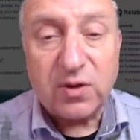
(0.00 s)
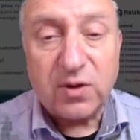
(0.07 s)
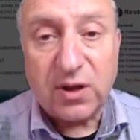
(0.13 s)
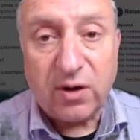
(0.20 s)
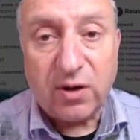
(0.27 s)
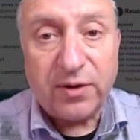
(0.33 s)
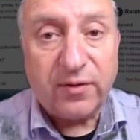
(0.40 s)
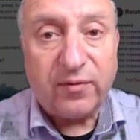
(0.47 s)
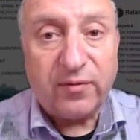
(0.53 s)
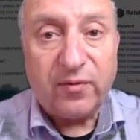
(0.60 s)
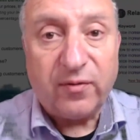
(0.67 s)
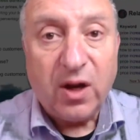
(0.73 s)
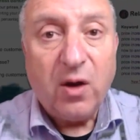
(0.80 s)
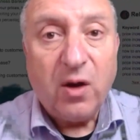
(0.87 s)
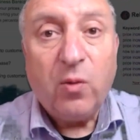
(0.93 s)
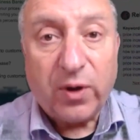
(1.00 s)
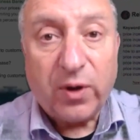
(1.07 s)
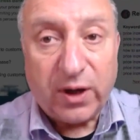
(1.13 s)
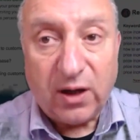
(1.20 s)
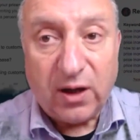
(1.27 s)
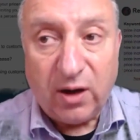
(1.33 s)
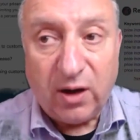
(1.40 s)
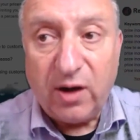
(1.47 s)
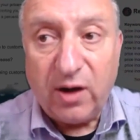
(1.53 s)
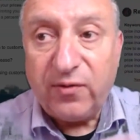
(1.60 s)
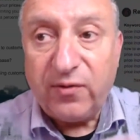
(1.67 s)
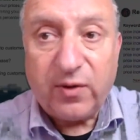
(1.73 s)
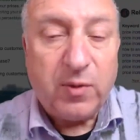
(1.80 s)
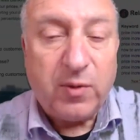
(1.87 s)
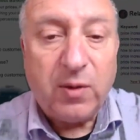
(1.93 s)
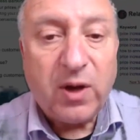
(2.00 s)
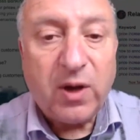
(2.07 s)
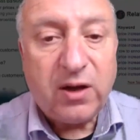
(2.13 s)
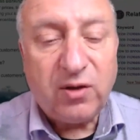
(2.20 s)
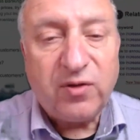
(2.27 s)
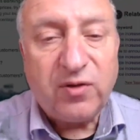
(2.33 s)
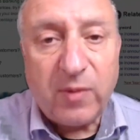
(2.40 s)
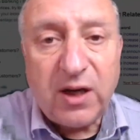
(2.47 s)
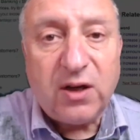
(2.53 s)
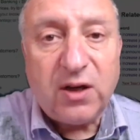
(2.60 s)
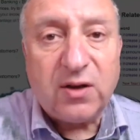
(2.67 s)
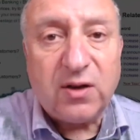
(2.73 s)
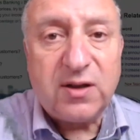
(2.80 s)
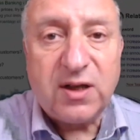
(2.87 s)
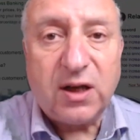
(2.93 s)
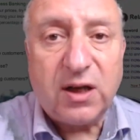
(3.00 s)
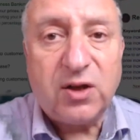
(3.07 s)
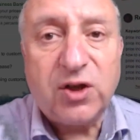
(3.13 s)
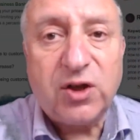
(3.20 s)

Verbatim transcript: of what I'd learned from him, like you do from any good teacher.